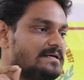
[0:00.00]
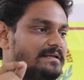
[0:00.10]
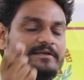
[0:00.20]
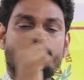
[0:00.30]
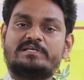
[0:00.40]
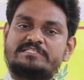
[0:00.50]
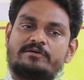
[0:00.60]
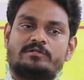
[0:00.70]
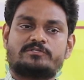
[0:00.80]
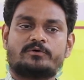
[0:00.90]
In USA
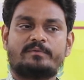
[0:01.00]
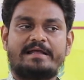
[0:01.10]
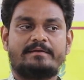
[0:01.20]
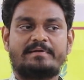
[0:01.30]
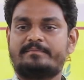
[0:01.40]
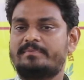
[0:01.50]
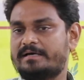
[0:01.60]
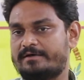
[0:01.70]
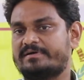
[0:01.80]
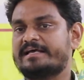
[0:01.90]
also, while
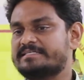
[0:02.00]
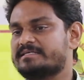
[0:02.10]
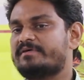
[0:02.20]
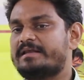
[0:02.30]
advertising,